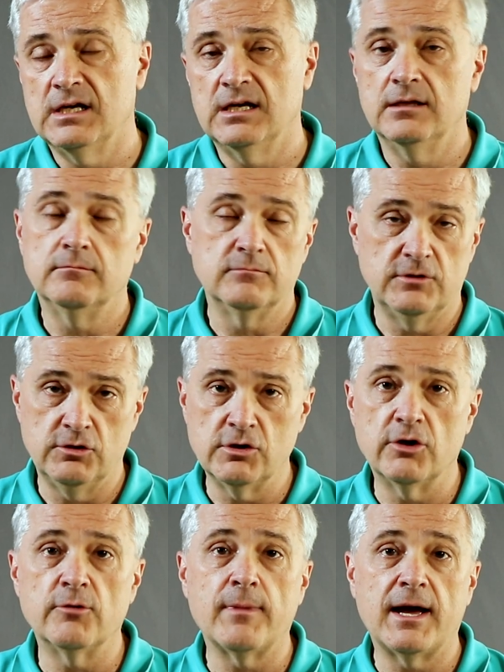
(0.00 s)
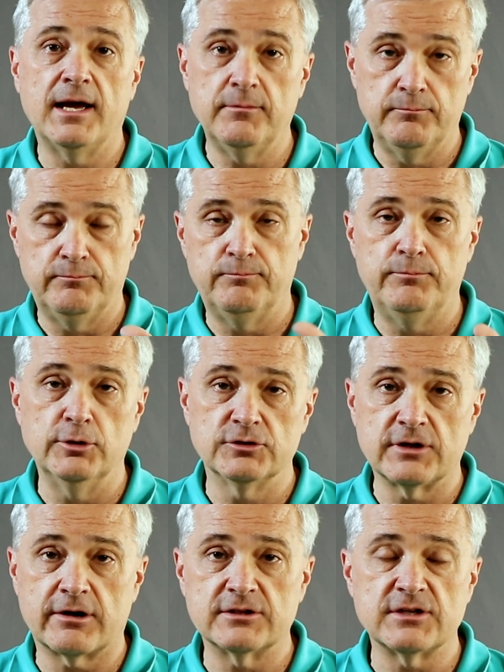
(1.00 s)
Um, you can go to my
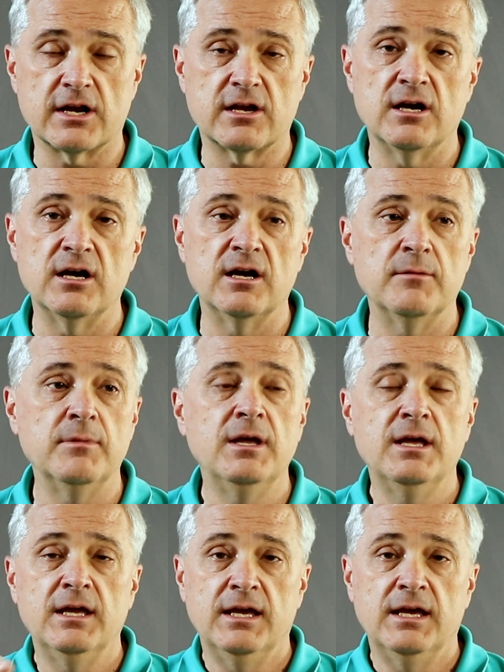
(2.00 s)
billsongrass.com